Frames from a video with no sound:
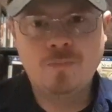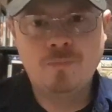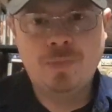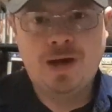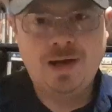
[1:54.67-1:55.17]

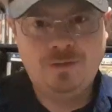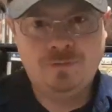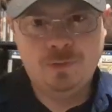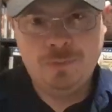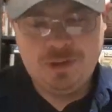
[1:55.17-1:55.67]
buy
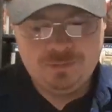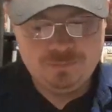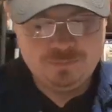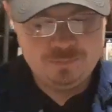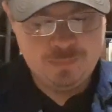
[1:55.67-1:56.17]
for me
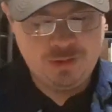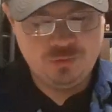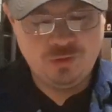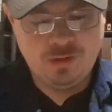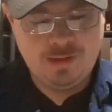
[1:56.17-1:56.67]

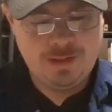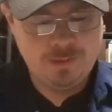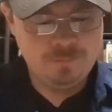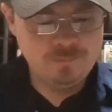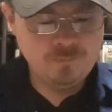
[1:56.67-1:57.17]
because of the
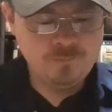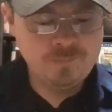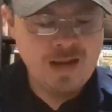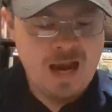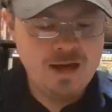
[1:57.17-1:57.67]

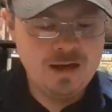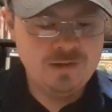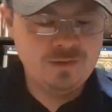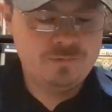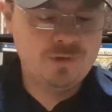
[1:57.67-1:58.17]

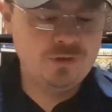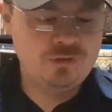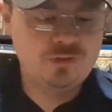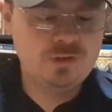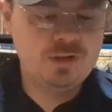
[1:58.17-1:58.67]
lineup. The
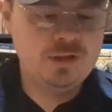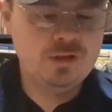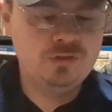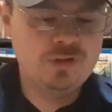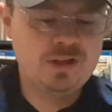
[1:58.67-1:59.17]
first
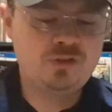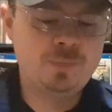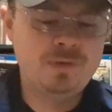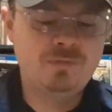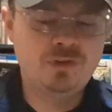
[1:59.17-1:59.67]
is
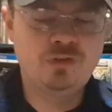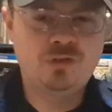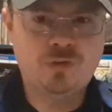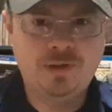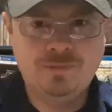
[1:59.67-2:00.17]
X-Men vs.
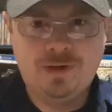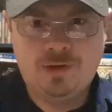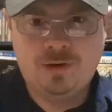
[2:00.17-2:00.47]
Street Fighter,